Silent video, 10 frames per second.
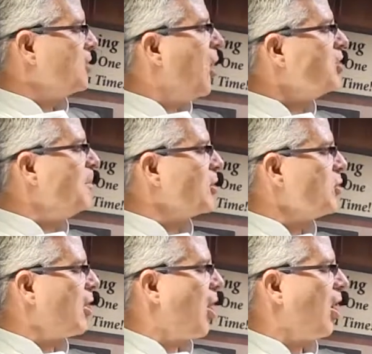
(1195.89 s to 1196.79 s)
the show
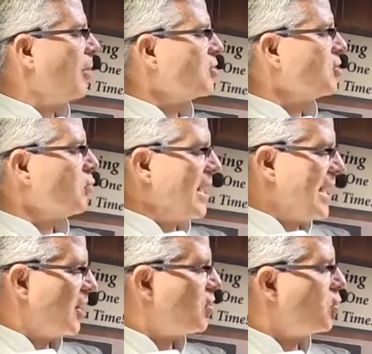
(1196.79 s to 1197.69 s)
special column, which is right
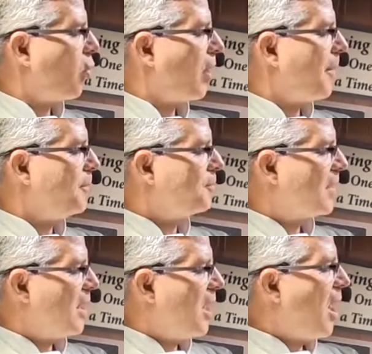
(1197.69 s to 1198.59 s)
next door,
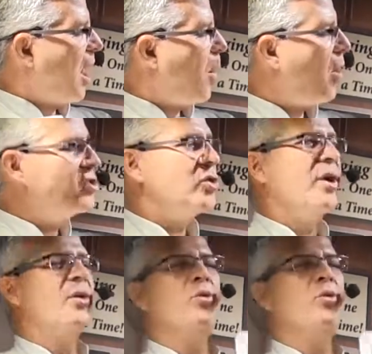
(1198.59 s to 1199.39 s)
I want you to write a